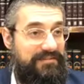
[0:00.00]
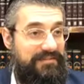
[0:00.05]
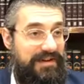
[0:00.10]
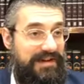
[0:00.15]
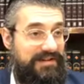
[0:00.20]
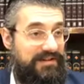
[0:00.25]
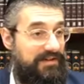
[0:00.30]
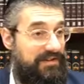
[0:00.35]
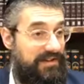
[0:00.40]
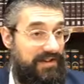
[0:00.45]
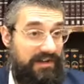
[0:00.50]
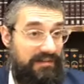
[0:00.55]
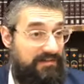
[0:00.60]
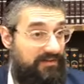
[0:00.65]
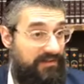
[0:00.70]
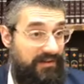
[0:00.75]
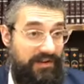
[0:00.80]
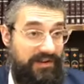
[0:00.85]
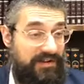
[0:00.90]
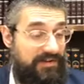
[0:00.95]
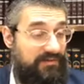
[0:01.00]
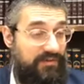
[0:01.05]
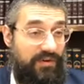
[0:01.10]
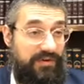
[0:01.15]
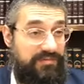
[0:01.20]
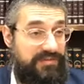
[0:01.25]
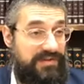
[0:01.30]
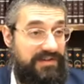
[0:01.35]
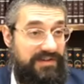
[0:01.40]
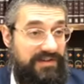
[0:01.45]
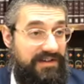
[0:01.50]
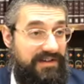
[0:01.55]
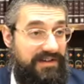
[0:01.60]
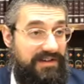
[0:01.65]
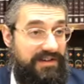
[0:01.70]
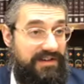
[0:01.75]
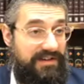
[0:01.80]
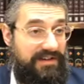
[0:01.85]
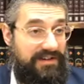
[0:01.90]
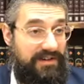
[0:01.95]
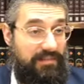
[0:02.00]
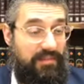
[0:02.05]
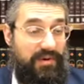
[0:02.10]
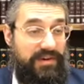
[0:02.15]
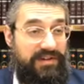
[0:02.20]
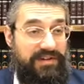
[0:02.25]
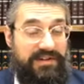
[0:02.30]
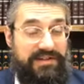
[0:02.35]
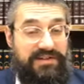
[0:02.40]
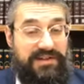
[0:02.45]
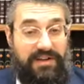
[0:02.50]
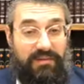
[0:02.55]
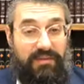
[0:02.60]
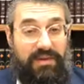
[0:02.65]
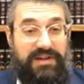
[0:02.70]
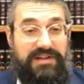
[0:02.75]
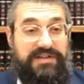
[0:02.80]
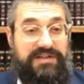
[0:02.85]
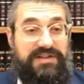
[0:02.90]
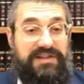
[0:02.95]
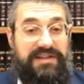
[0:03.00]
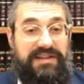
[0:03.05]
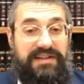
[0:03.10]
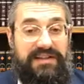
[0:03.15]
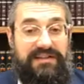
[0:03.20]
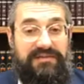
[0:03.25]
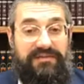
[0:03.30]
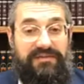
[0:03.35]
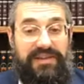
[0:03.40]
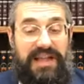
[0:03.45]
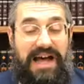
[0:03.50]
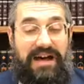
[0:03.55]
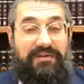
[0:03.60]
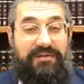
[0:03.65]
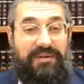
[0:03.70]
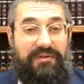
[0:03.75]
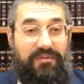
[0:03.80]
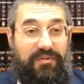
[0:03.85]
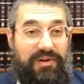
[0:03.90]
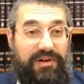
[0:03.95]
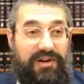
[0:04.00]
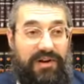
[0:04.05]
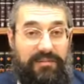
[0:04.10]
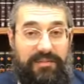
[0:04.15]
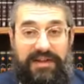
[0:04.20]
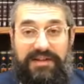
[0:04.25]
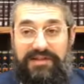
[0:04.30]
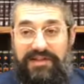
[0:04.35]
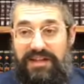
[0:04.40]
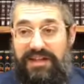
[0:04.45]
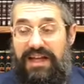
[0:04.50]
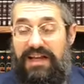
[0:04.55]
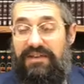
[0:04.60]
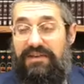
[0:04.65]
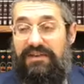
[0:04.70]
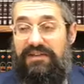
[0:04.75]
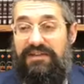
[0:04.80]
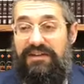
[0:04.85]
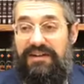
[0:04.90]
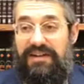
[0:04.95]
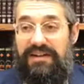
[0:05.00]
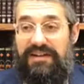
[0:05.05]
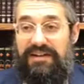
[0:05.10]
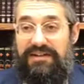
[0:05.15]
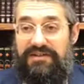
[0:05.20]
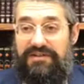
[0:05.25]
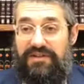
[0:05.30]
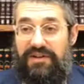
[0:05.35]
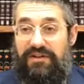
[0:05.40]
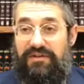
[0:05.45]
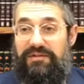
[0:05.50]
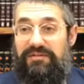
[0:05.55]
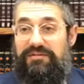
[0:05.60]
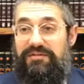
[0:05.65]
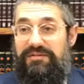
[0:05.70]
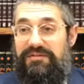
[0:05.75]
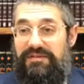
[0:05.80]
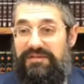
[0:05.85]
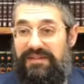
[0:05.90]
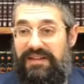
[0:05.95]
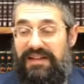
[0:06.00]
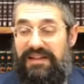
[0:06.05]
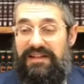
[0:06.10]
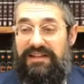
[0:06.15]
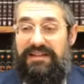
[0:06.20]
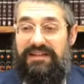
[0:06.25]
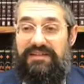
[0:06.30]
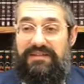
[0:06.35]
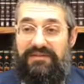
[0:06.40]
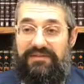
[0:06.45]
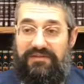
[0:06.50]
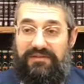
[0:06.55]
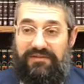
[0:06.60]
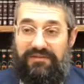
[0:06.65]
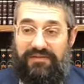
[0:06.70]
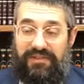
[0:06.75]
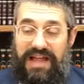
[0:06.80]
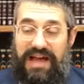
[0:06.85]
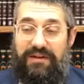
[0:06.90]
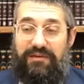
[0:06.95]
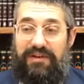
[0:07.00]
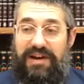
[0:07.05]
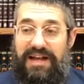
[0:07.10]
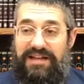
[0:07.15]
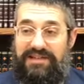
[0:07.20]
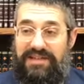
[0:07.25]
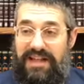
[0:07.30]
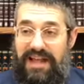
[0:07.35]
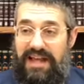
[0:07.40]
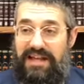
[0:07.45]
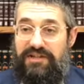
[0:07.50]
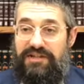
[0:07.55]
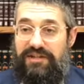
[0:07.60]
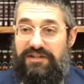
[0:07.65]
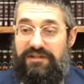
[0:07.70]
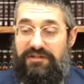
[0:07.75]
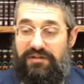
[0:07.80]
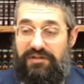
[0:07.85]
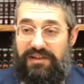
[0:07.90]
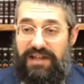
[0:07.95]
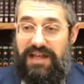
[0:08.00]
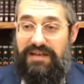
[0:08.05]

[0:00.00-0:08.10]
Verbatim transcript: Matzah could come in various forms. The point is that once the flour and water are mixed together, so the flour has an agent called